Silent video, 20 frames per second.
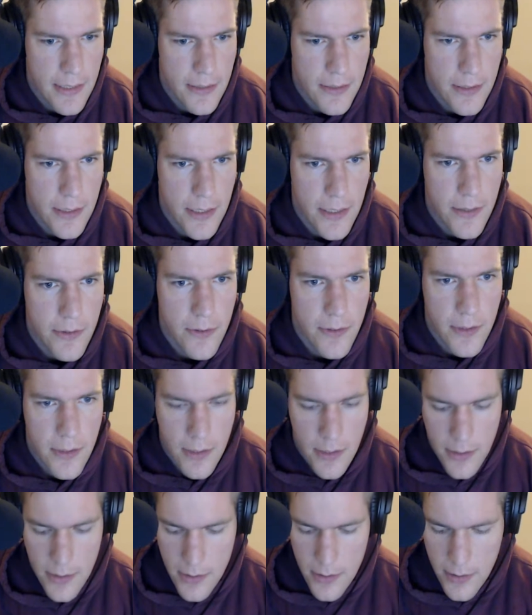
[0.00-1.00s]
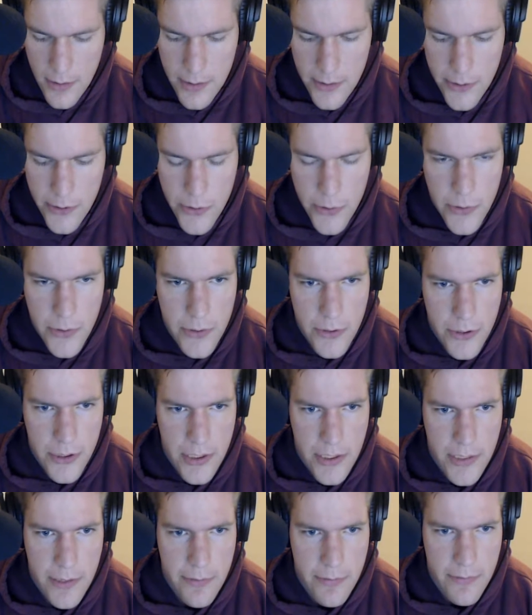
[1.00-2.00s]
No, Control
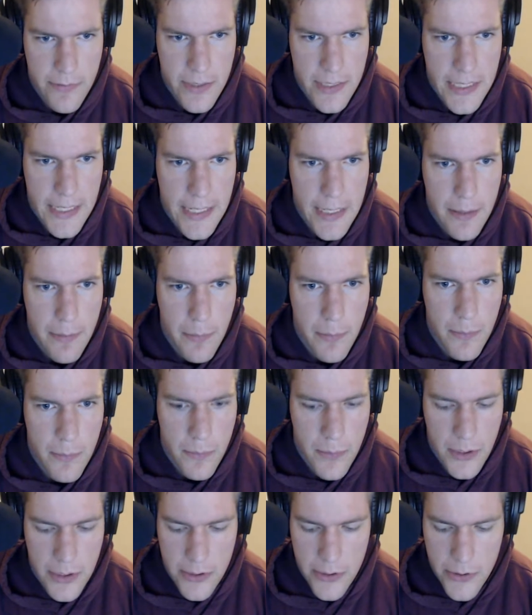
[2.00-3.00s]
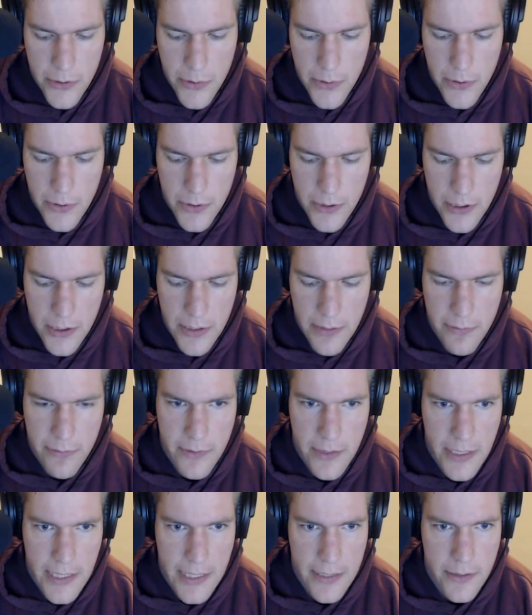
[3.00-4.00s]
Shift Tab, Control Shift
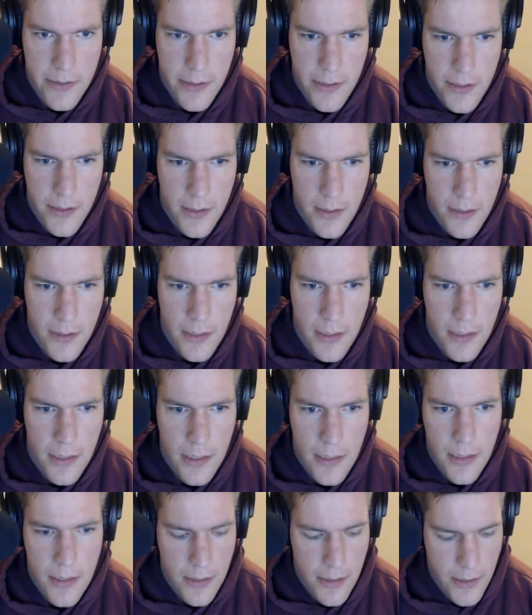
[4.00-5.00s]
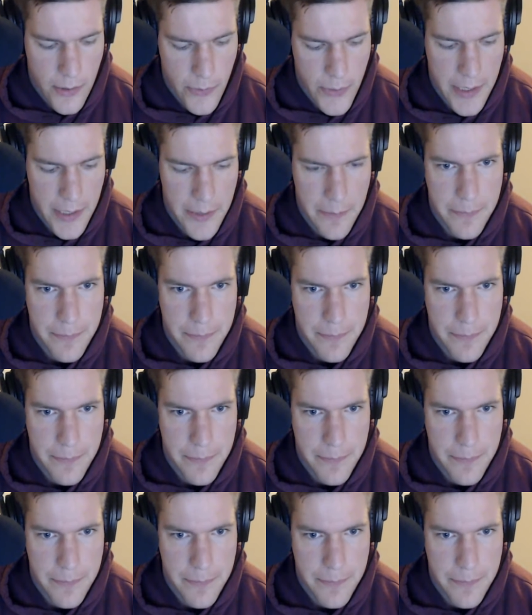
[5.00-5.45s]
Enter. No, wait.